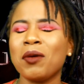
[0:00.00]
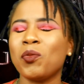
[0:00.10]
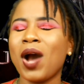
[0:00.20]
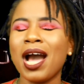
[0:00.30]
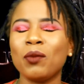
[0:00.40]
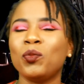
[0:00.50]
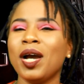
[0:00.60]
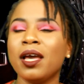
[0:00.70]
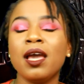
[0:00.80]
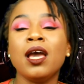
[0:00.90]
why
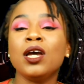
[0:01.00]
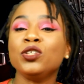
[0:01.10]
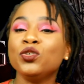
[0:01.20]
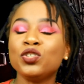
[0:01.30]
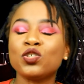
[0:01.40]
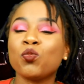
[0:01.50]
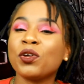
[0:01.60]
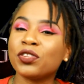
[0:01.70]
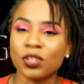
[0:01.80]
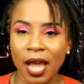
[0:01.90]
what? You just
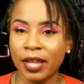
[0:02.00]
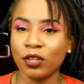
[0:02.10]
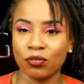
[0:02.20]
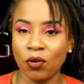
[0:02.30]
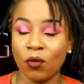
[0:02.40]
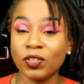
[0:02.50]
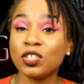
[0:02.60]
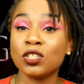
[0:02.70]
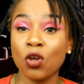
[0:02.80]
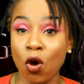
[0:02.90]
want the Iron Throne.
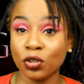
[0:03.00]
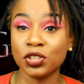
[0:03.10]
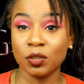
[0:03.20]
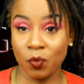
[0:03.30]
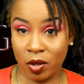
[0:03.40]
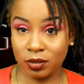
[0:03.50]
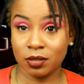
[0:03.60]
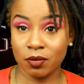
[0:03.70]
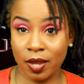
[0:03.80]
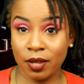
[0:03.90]
This is all she
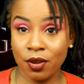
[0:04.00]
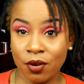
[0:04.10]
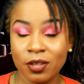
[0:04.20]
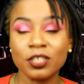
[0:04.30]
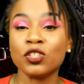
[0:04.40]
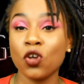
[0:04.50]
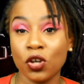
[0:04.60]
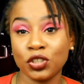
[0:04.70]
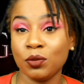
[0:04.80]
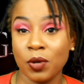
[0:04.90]
wants, okay, y'all? This is
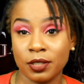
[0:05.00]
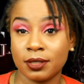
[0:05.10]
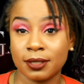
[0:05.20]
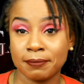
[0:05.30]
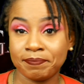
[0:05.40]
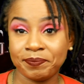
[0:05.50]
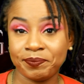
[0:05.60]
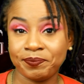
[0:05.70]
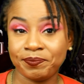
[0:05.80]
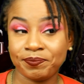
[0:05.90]
all she wants.
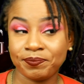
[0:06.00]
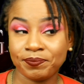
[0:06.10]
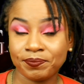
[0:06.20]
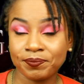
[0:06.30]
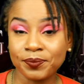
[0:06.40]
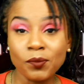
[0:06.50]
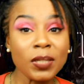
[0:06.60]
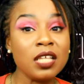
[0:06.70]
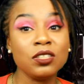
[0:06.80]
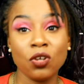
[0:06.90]

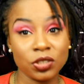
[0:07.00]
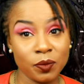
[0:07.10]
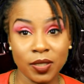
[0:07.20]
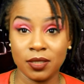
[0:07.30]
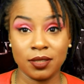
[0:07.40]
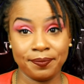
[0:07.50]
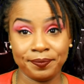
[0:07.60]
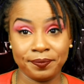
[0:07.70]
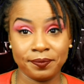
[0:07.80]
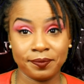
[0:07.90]
It's all she wants.
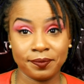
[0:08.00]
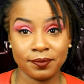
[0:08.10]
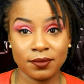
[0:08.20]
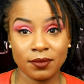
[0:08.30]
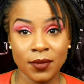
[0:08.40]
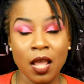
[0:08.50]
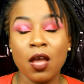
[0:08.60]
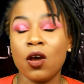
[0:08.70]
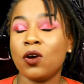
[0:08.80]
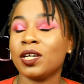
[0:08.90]

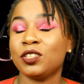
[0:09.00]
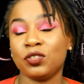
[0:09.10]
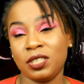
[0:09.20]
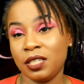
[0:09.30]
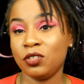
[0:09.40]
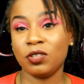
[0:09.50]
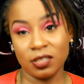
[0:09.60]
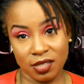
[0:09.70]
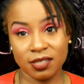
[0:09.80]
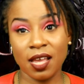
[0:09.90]
Okay, so Danny, you
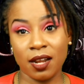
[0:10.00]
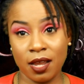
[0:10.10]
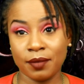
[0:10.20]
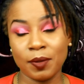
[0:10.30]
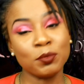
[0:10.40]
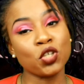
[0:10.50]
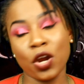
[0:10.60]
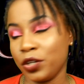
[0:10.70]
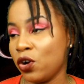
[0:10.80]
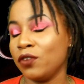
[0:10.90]
get the side eye. I'm
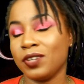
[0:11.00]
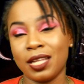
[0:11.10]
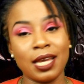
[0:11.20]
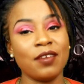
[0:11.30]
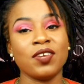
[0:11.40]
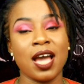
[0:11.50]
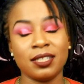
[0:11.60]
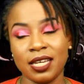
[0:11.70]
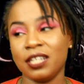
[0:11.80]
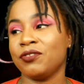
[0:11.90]
sorry, y'all. If y'all like, if y'all
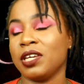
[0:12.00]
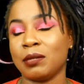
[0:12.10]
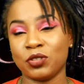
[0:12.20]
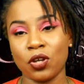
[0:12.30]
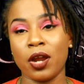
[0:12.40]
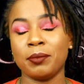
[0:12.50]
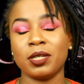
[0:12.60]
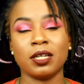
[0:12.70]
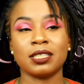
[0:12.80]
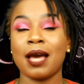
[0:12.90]
Danny fan, I'm sorry
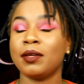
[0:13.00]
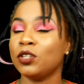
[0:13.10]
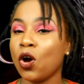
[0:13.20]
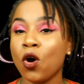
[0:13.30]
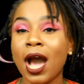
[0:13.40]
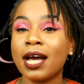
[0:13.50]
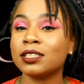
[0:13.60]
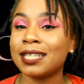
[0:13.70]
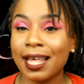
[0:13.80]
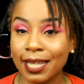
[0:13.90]
because I no, I,
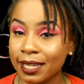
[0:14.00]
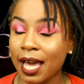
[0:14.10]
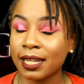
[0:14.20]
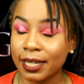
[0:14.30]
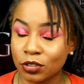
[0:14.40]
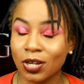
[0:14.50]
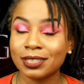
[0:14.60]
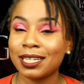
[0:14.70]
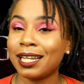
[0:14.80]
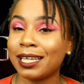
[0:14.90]
I, said I like, I liked her.
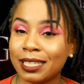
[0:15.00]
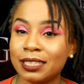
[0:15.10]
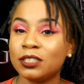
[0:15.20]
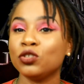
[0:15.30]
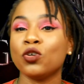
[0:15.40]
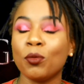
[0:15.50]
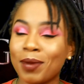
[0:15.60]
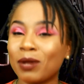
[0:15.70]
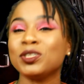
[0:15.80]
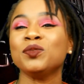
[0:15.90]
I said I like Khaleesi. You know,
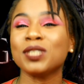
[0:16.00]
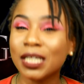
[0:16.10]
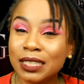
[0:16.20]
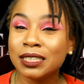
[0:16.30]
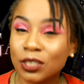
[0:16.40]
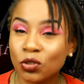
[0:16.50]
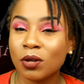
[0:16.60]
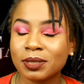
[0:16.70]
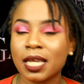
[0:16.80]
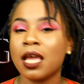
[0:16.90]
back when she was Khaleesi, you
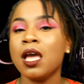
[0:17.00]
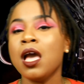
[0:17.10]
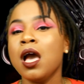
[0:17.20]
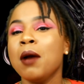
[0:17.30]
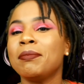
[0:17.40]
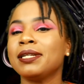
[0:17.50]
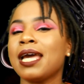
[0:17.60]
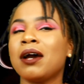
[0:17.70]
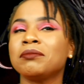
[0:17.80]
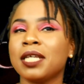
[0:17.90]
know what I'm saying? But
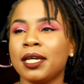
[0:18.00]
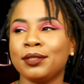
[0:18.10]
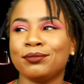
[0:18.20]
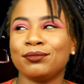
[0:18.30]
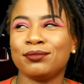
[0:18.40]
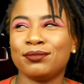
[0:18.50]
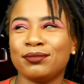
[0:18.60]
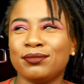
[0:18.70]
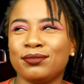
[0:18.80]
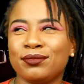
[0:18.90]
now I'm like,
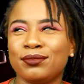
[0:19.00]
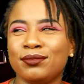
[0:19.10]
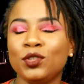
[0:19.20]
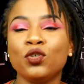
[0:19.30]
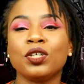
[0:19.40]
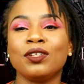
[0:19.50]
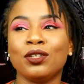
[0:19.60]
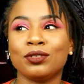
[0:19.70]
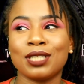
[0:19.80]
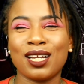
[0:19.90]
you know, get a
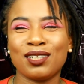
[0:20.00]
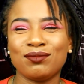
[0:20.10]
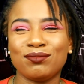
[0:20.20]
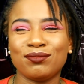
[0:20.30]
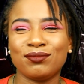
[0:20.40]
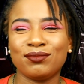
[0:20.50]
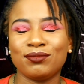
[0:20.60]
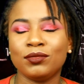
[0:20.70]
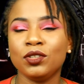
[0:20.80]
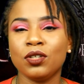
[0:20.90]
little side
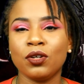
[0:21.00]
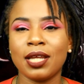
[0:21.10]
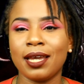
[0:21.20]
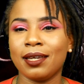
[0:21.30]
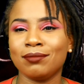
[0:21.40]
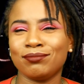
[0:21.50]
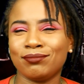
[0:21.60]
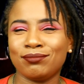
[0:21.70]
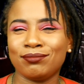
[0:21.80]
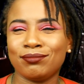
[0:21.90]
eye. You know, like,
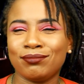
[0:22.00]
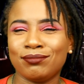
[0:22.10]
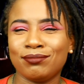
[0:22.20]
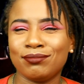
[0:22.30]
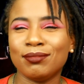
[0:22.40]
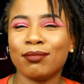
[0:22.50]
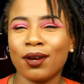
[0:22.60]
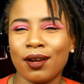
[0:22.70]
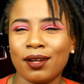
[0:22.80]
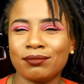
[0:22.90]

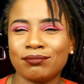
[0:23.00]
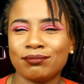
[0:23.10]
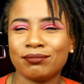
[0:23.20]
bruh.